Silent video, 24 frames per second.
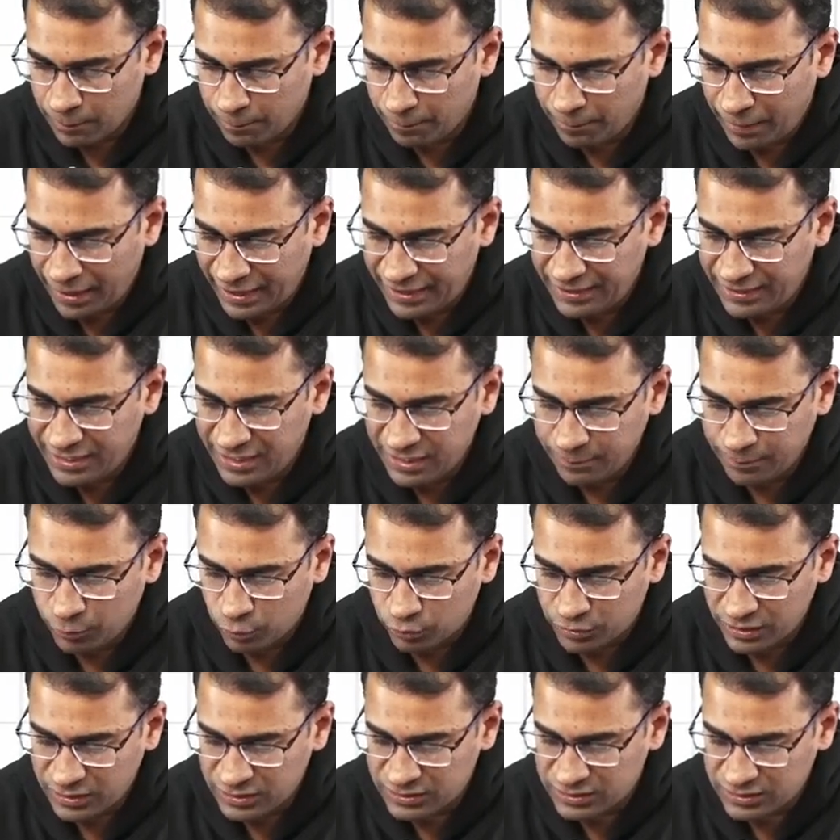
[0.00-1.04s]
binding
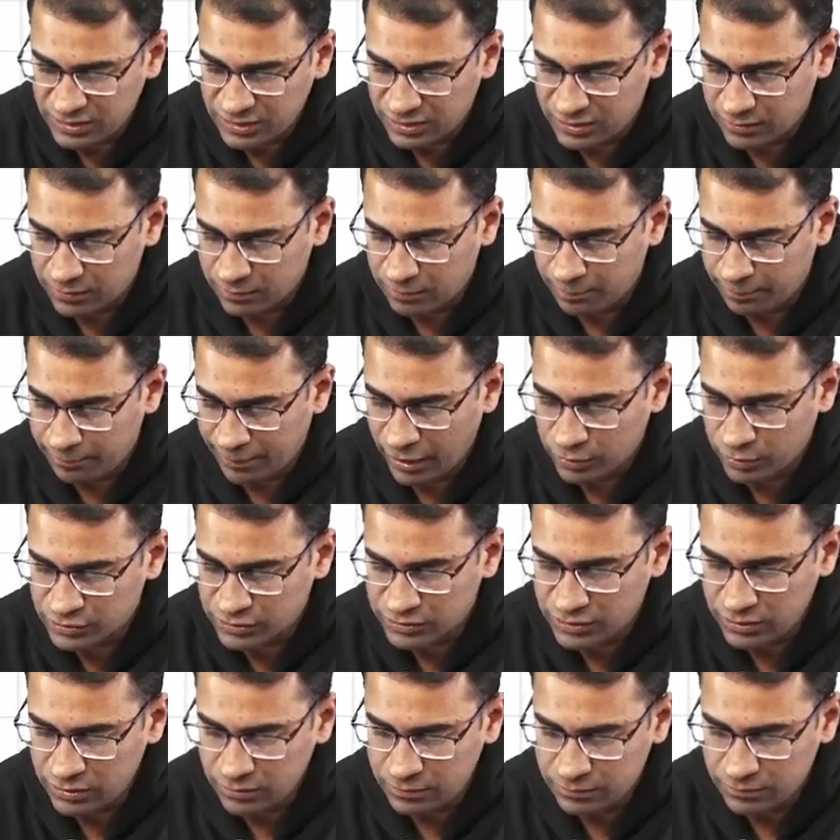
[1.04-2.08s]
protein C.
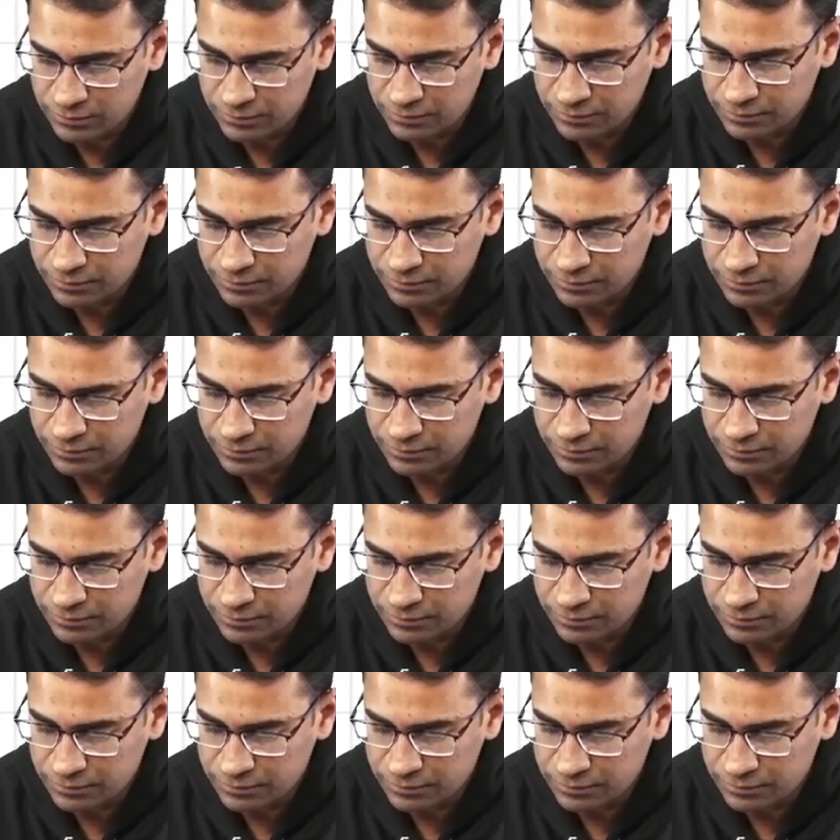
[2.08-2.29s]
Myosin